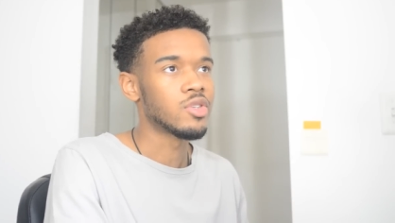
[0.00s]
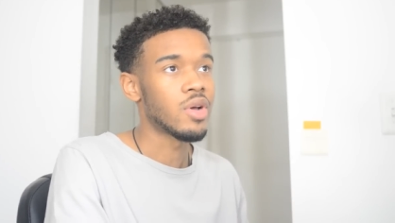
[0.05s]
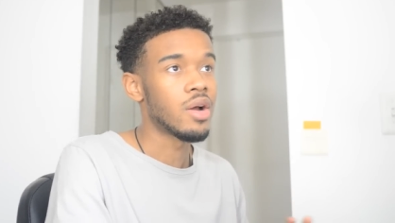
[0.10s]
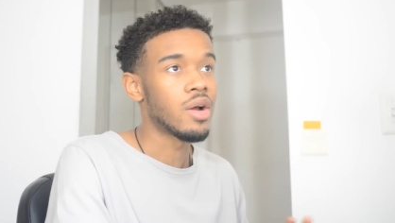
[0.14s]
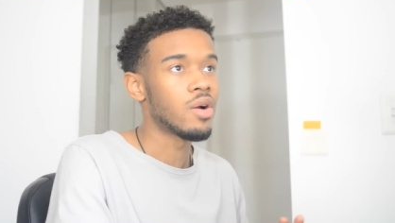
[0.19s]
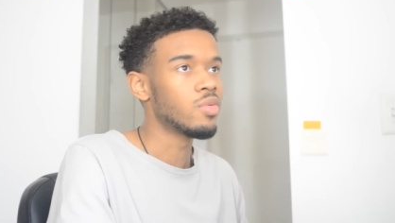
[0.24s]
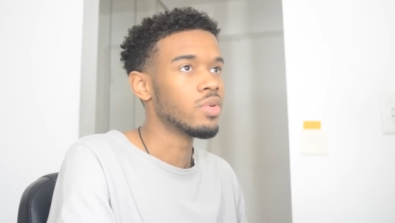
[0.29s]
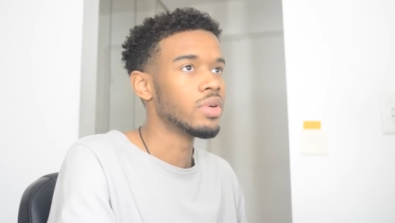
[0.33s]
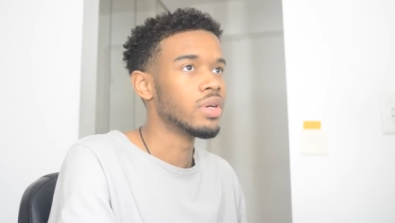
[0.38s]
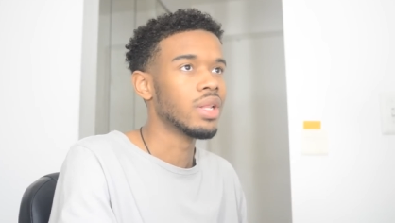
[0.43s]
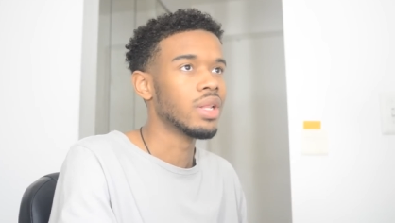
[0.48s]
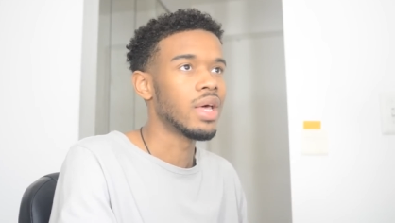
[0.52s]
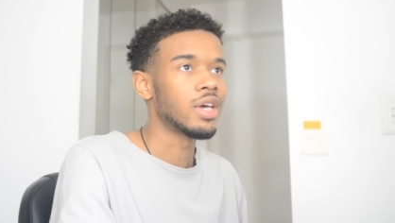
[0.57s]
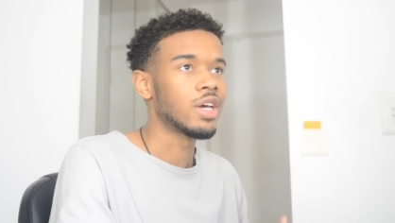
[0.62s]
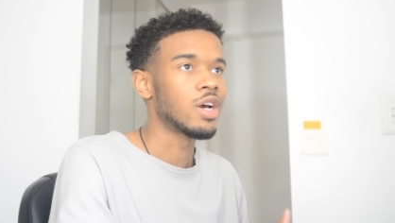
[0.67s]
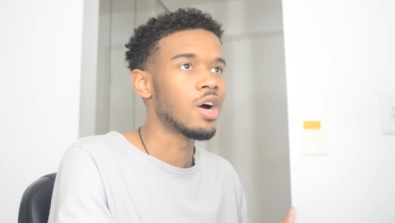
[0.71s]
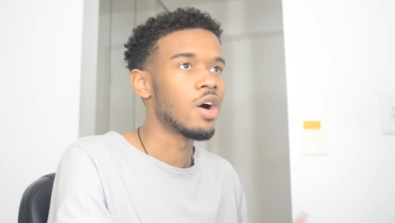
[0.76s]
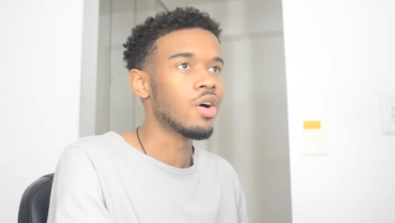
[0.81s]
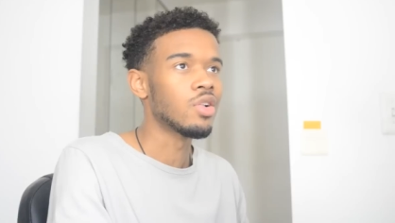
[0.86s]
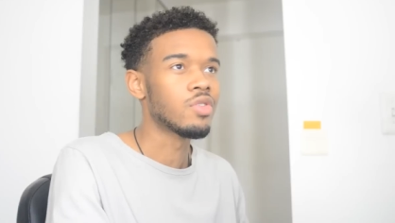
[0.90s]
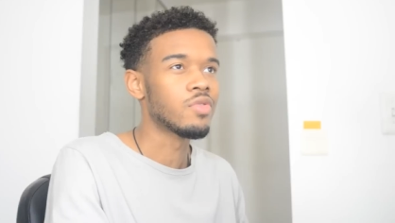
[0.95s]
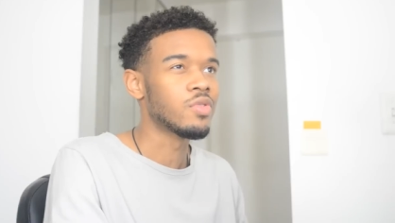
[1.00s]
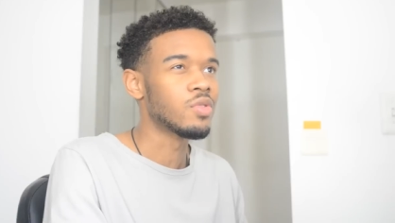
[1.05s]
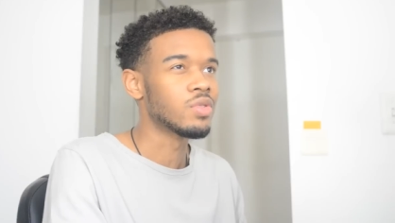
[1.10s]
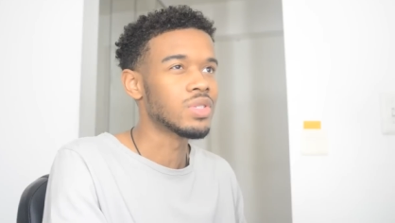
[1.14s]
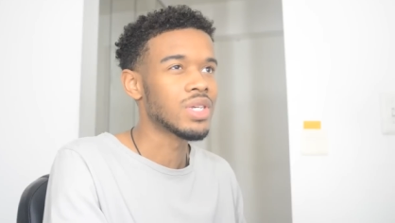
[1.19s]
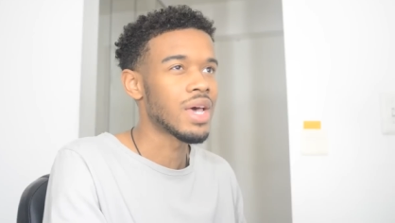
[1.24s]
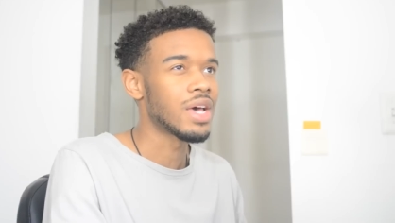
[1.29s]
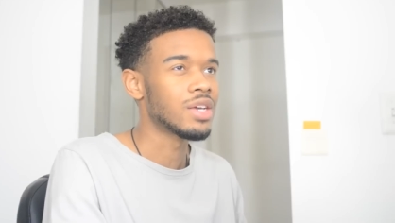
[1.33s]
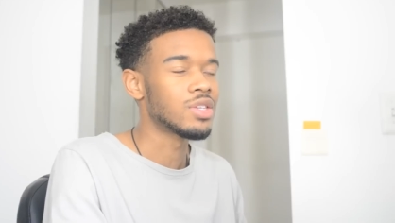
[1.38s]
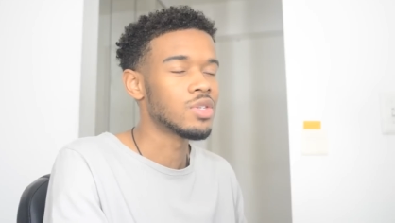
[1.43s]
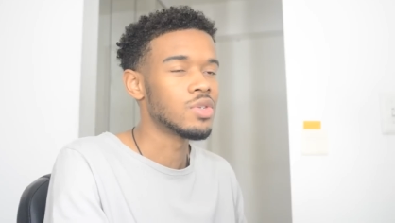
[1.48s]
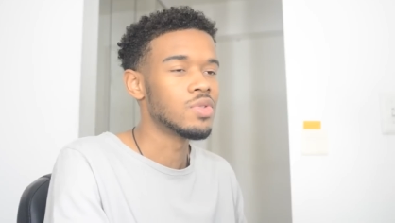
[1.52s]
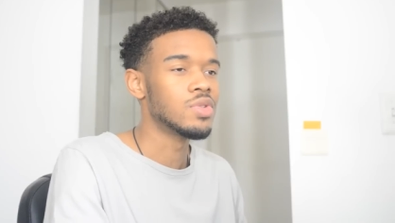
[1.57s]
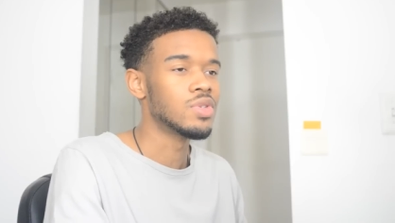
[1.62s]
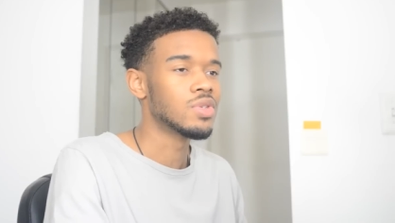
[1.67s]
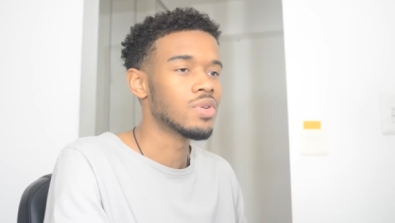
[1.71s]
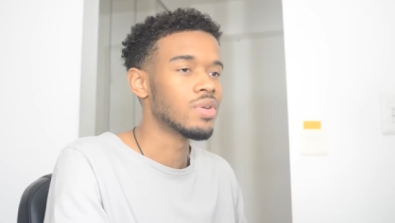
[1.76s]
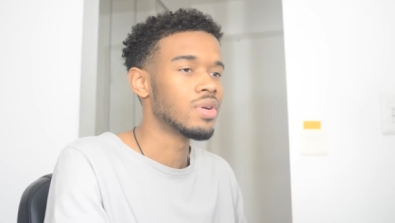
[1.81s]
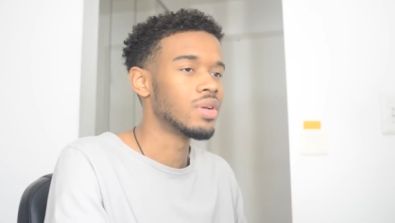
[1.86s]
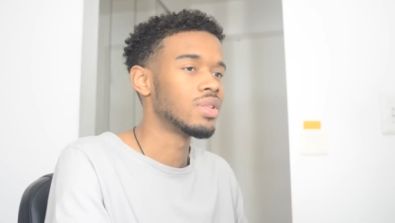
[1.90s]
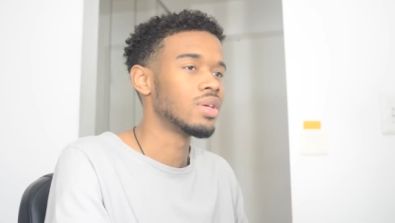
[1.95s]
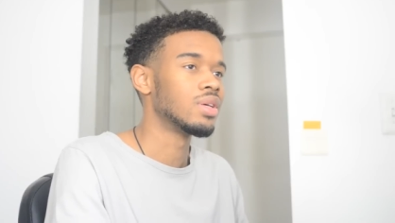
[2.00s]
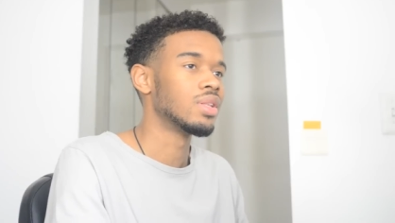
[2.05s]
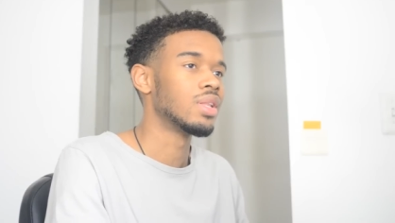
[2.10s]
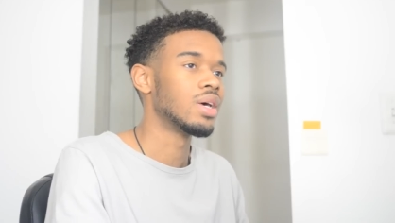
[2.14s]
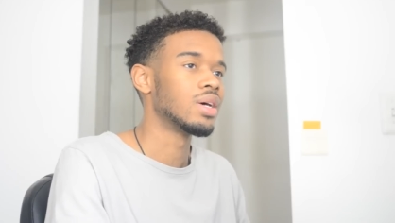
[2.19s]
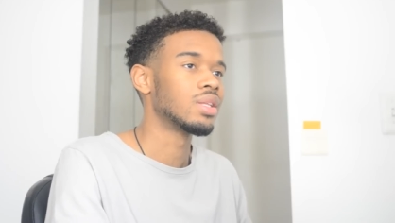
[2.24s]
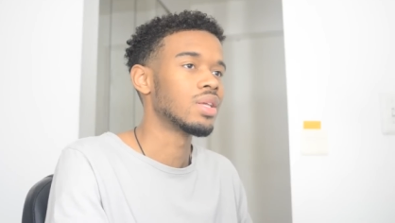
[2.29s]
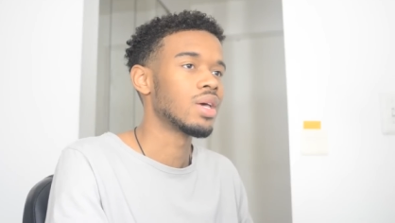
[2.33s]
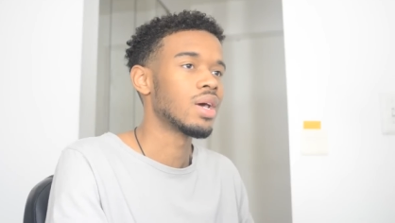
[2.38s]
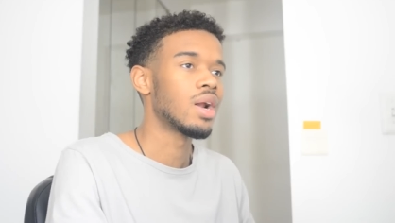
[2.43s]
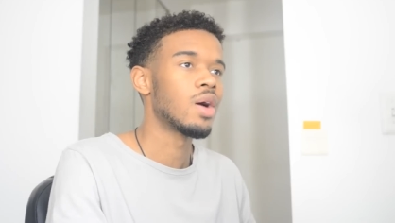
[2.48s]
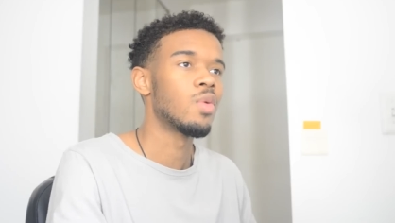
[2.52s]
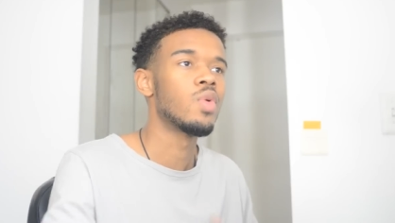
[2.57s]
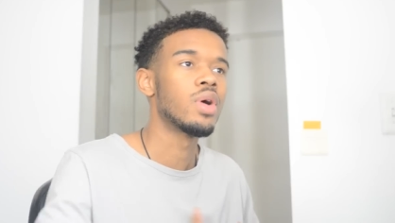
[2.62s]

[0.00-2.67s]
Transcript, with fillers: So I don't really like colorful tattoos or anything like that.